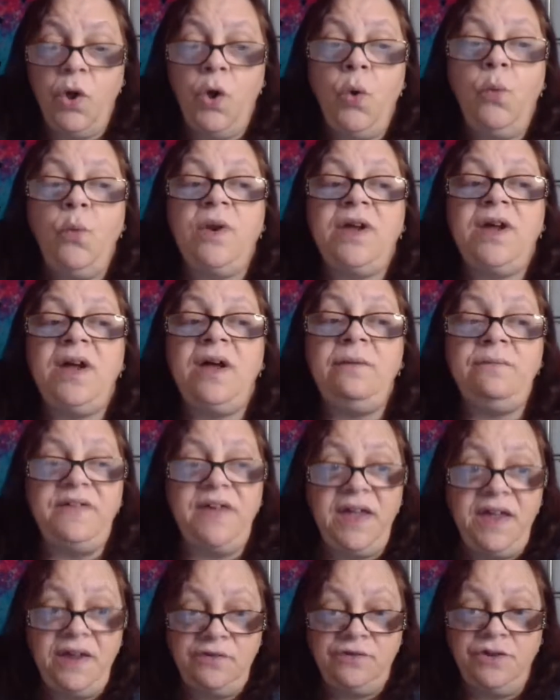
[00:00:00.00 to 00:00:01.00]
when it comes to
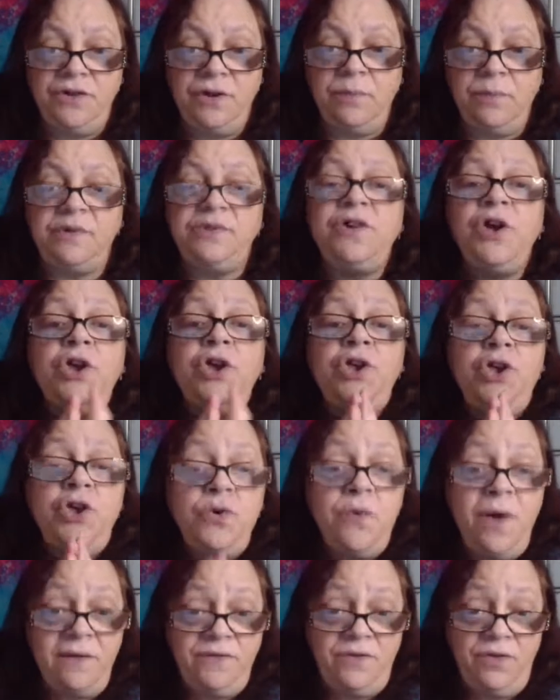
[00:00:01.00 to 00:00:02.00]
angel numbers, you
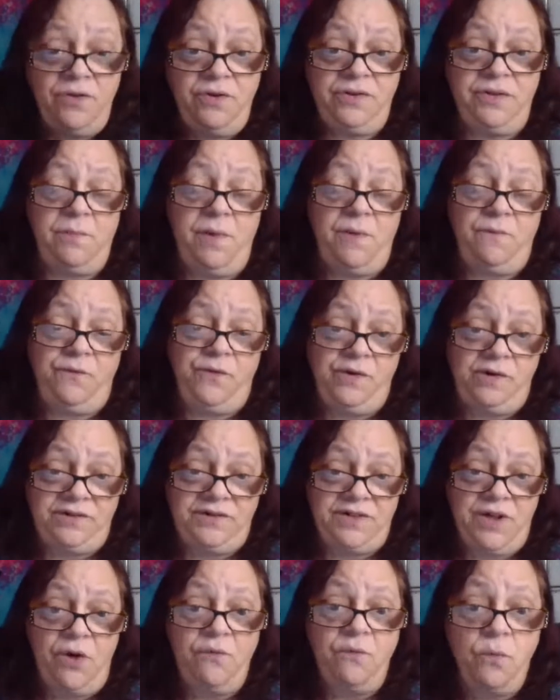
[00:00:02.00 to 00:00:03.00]
have to look them up for
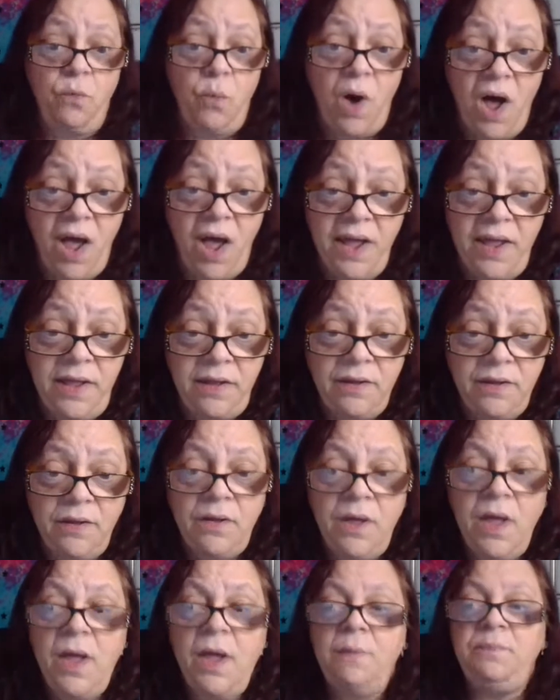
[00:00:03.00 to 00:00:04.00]
yourself. Why?
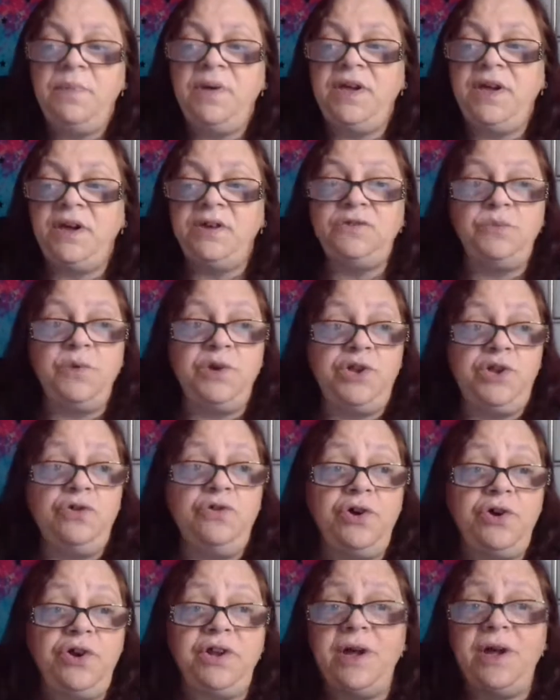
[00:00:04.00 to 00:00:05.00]
Because when you
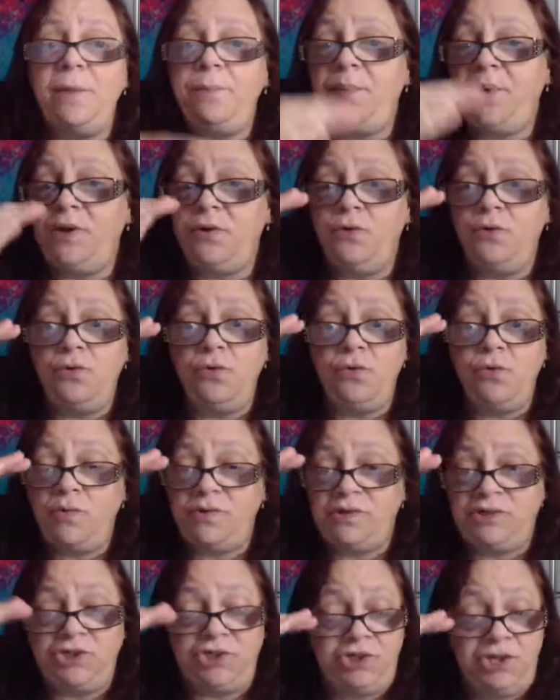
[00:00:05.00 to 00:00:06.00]
look it up and Google
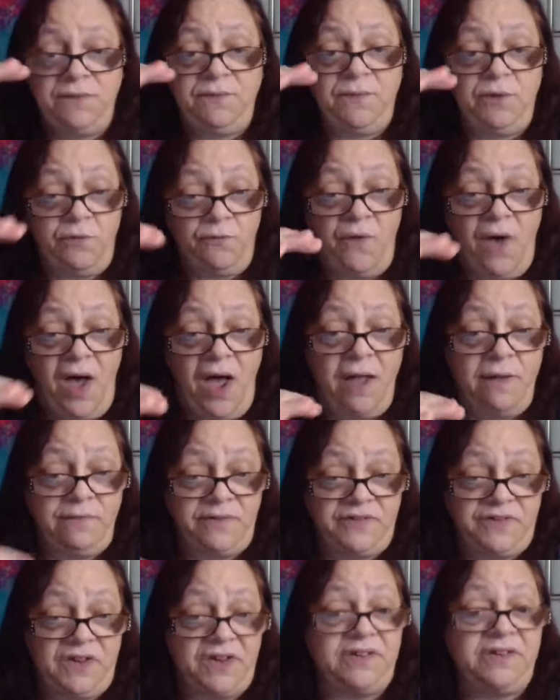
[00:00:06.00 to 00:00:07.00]
will give you 5,
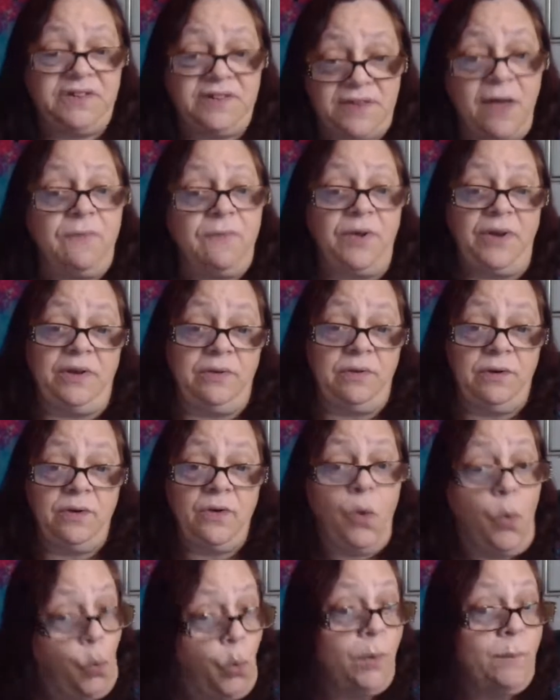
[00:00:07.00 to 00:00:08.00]
6, 7
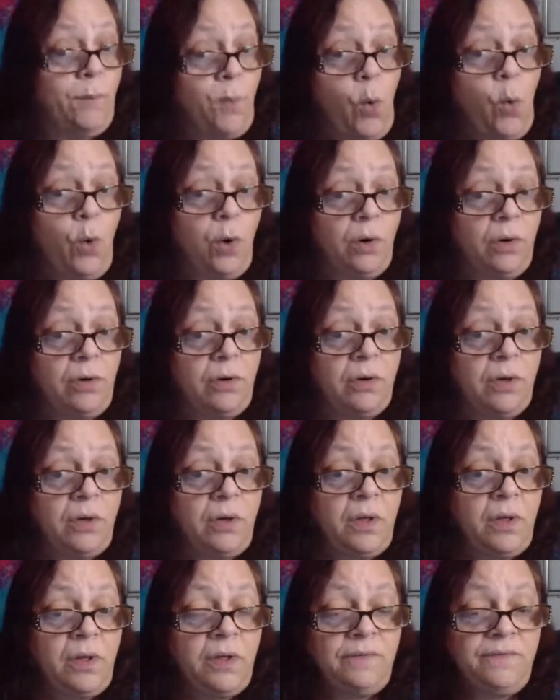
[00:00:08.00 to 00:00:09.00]
or more
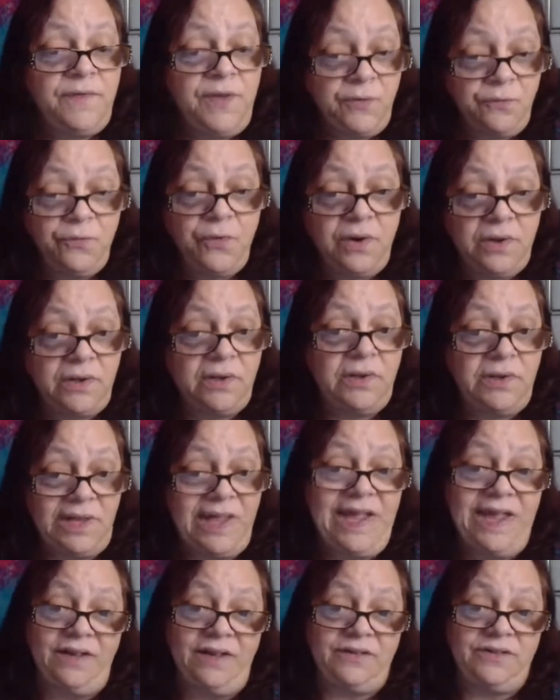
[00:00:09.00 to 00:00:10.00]
different
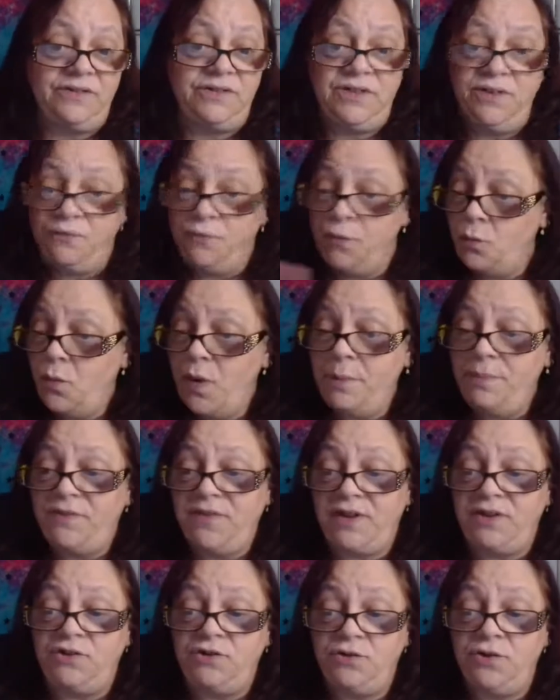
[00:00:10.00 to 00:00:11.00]
links, different
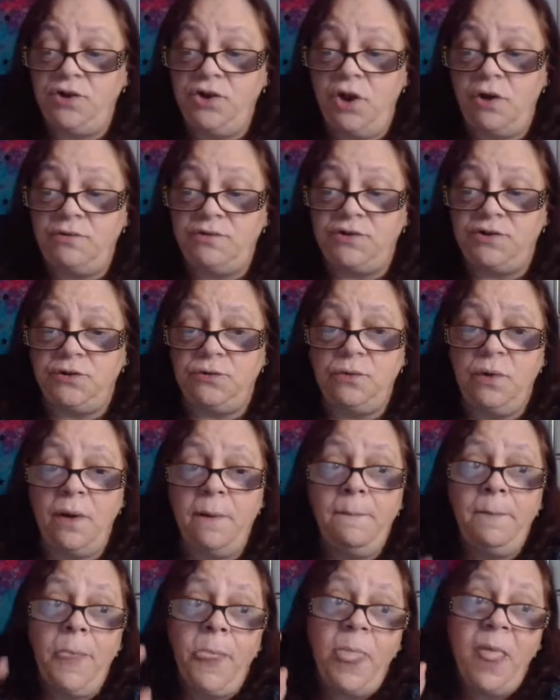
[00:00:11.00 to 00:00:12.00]
websites you can go to,
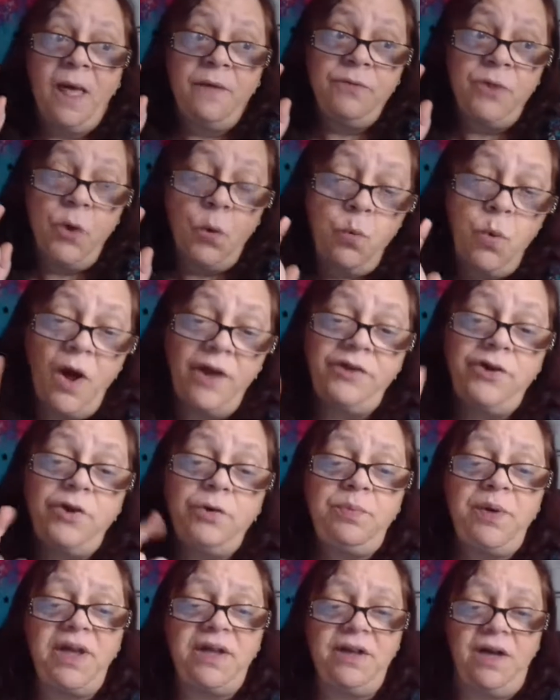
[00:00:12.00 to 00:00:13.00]
the one you
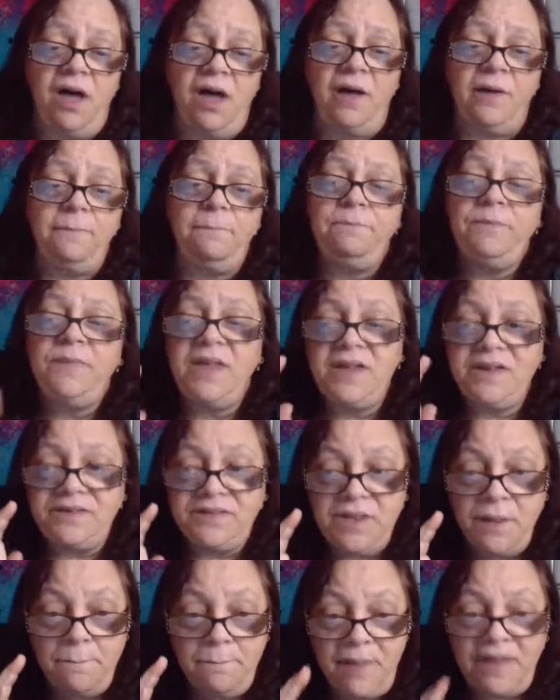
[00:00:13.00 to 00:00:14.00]
pick on is
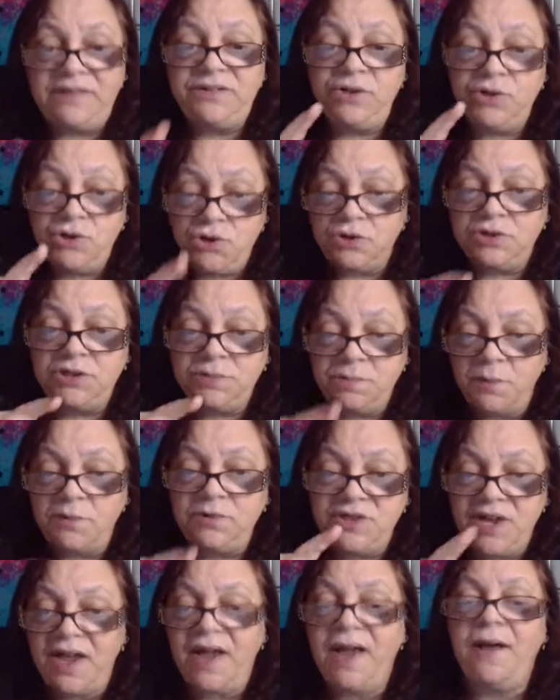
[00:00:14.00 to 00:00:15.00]
the message you're supposed
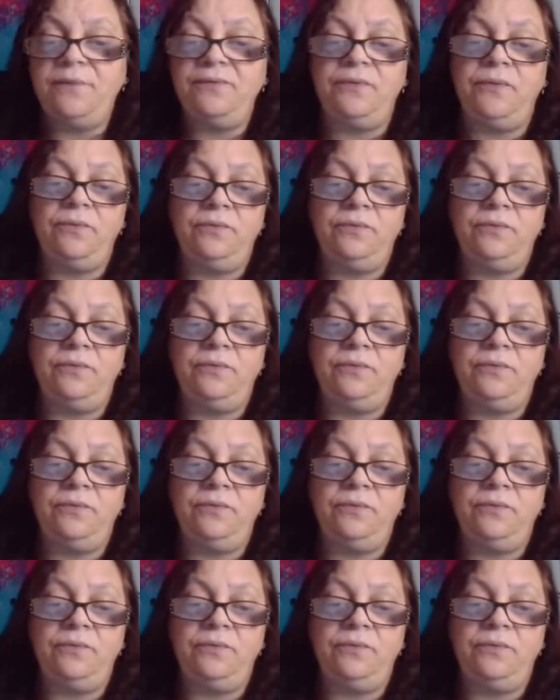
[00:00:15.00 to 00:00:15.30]
to have.